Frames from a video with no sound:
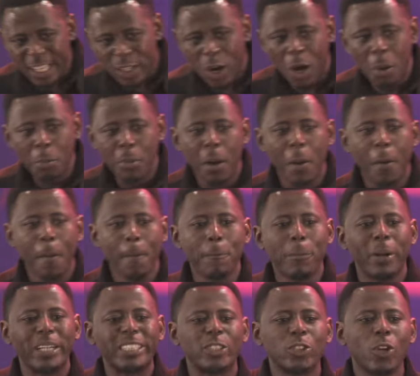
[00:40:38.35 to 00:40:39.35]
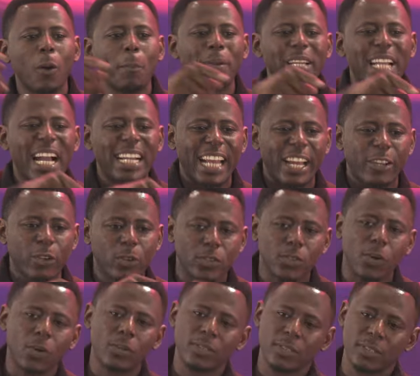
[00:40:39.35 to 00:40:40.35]
income, but it is not bigger than your
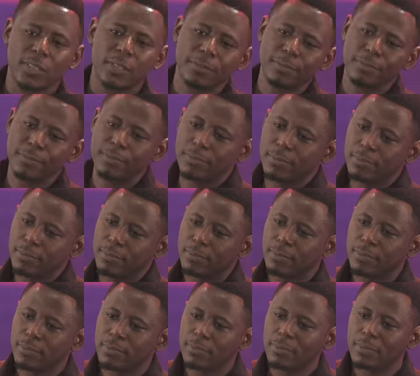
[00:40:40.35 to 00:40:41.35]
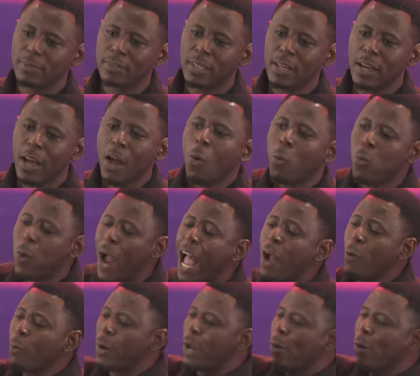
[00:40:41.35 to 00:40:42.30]
source. Why